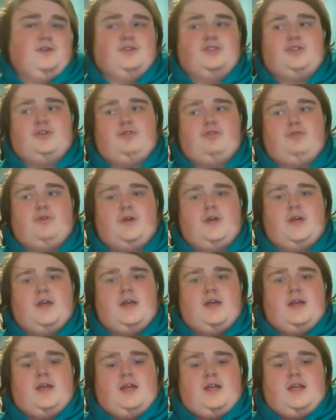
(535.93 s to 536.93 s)
so
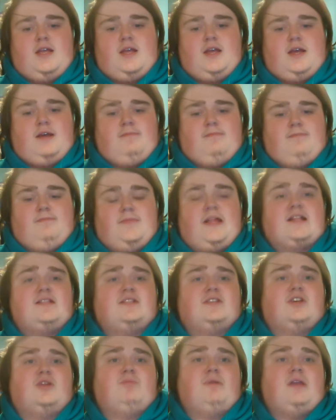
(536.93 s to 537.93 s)
yeah, that's
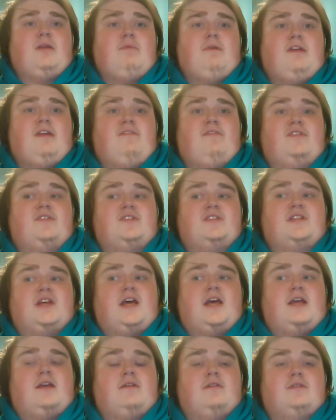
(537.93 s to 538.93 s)
going to be me for
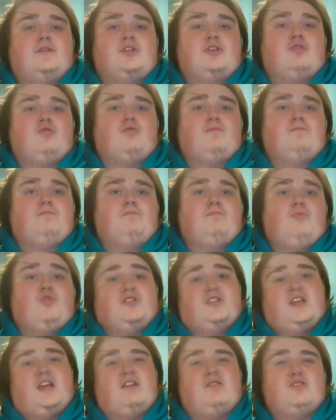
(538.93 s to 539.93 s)
today. So
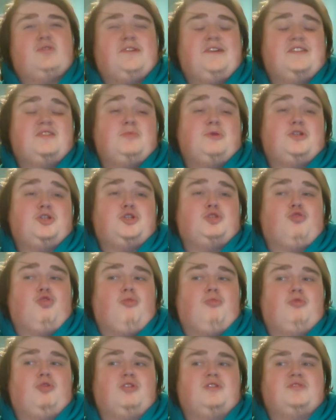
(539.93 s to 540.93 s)
once again, sorry it's a bit
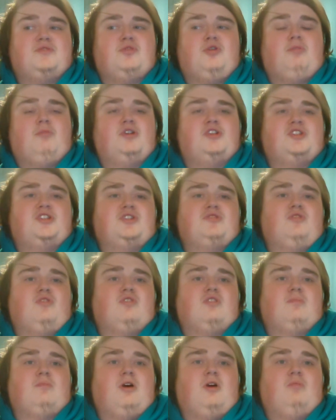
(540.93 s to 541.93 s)
short, but it's not much to
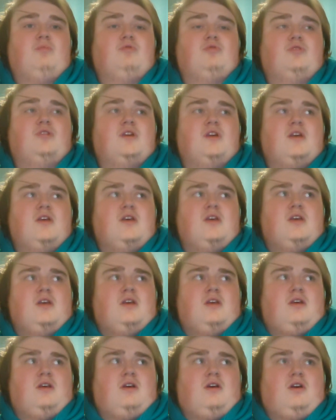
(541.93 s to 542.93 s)
talk about. But
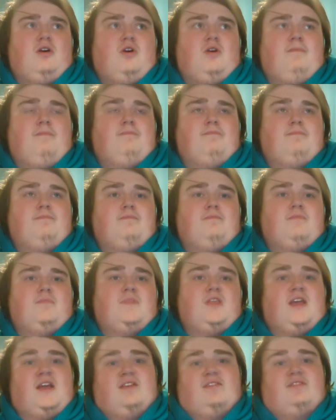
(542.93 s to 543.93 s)

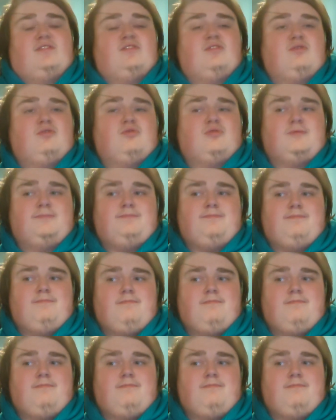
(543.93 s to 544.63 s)
yeah, so